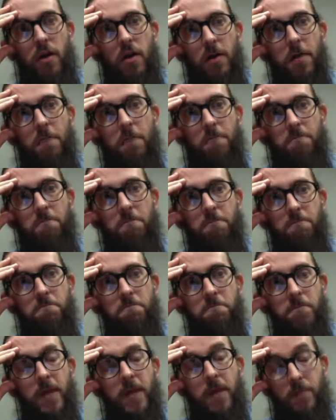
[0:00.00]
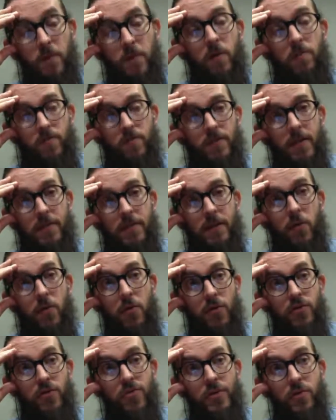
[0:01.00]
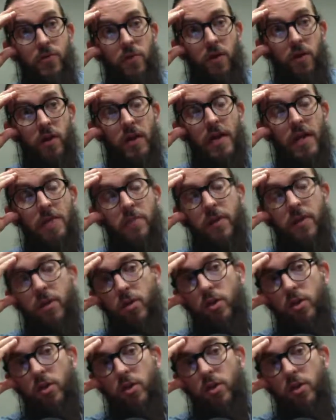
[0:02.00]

That works really well.